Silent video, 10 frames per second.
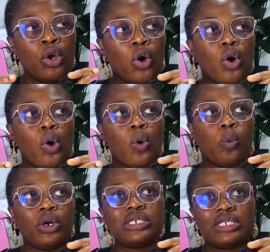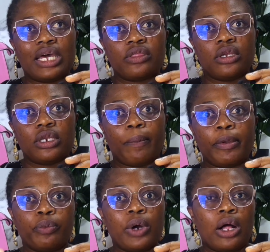or what is that thing that
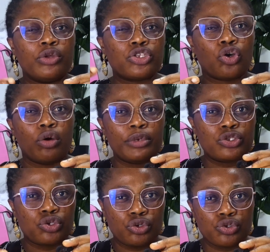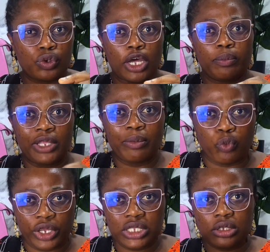people are always coming to you to help them
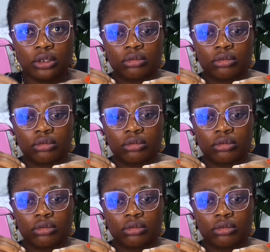with.